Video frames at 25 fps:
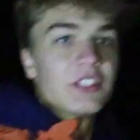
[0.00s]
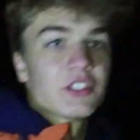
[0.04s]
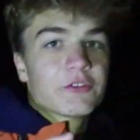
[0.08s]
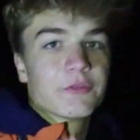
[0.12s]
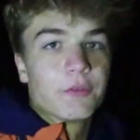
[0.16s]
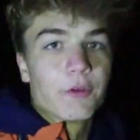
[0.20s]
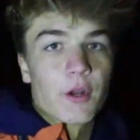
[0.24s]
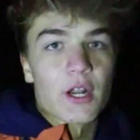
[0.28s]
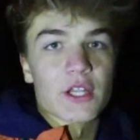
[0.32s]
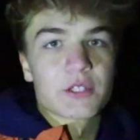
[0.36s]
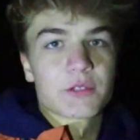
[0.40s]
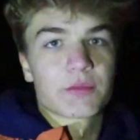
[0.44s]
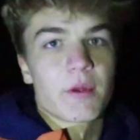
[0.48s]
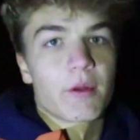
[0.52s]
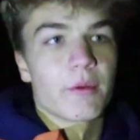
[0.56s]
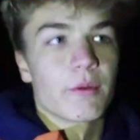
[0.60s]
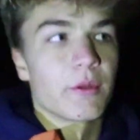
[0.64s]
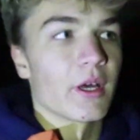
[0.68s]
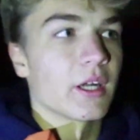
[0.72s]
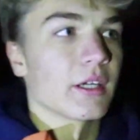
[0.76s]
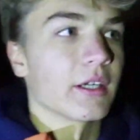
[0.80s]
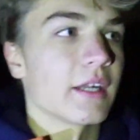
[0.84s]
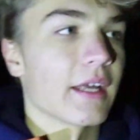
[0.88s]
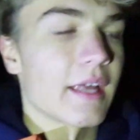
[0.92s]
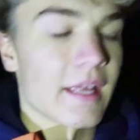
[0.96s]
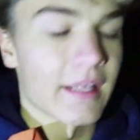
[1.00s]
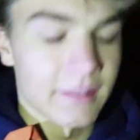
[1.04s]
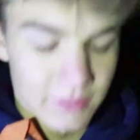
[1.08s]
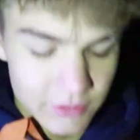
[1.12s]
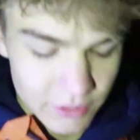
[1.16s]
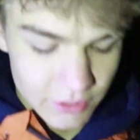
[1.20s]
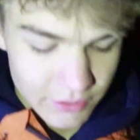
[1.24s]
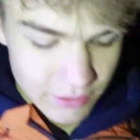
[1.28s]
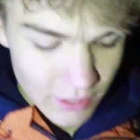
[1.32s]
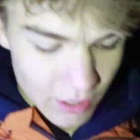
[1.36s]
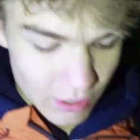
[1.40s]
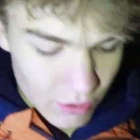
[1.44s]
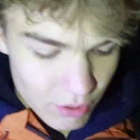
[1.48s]
This forest where we are at
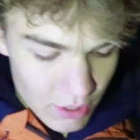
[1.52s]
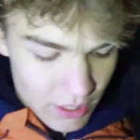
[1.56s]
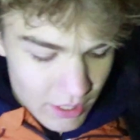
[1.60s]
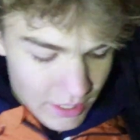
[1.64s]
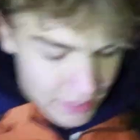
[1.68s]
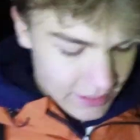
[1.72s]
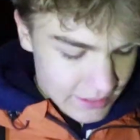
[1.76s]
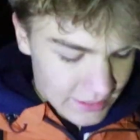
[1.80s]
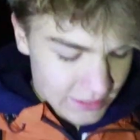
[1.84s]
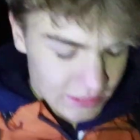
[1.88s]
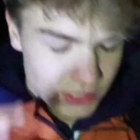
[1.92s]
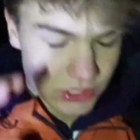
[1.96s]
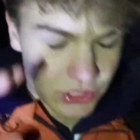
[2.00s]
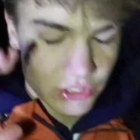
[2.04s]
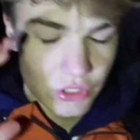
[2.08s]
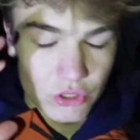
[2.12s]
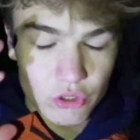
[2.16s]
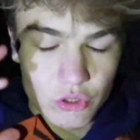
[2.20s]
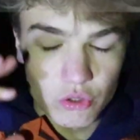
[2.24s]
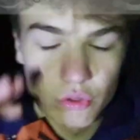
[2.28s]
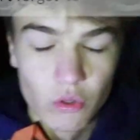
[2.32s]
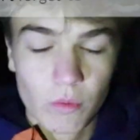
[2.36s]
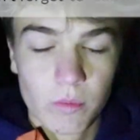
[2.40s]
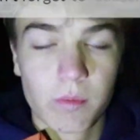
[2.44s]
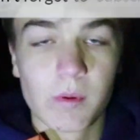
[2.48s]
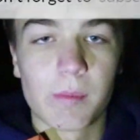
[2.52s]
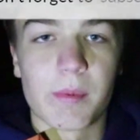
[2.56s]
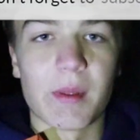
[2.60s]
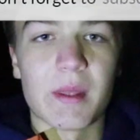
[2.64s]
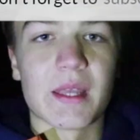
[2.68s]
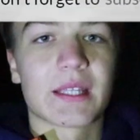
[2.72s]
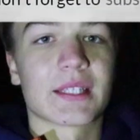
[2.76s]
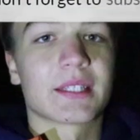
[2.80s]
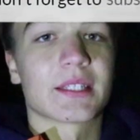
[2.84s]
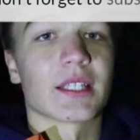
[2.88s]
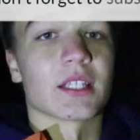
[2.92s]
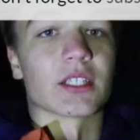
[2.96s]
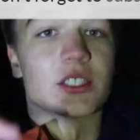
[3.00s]
right now is super
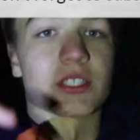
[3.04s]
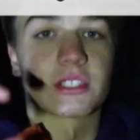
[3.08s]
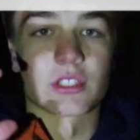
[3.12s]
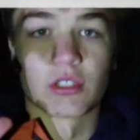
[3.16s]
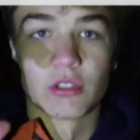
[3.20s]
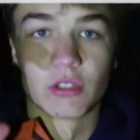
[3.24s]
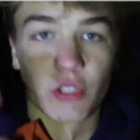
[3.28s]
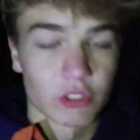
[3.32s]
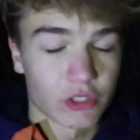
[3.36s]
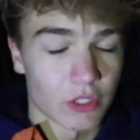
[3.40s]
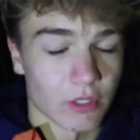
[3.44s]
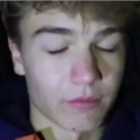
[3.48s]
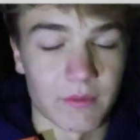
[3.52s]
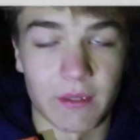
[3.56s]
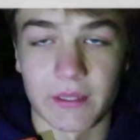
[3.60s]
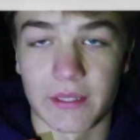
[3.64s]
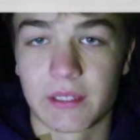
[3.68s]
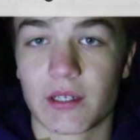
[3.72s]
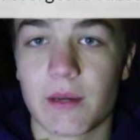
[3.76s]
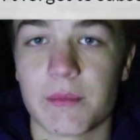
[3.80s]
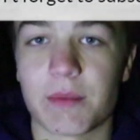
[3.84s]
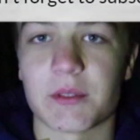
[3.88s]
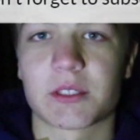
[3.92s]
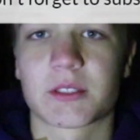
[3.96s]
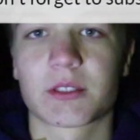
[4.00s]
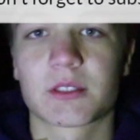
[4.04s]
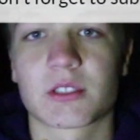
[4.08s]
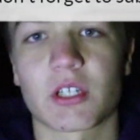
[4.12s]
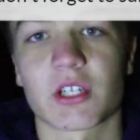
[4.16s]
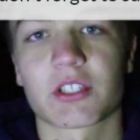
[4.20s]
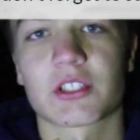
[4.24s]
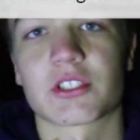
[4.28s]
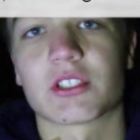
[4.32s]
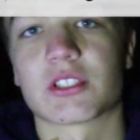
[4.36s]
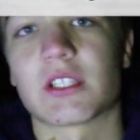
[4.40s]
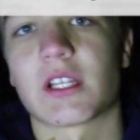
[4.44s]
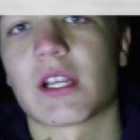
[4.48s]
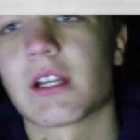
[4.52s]
big. There's a lot of like creepy structures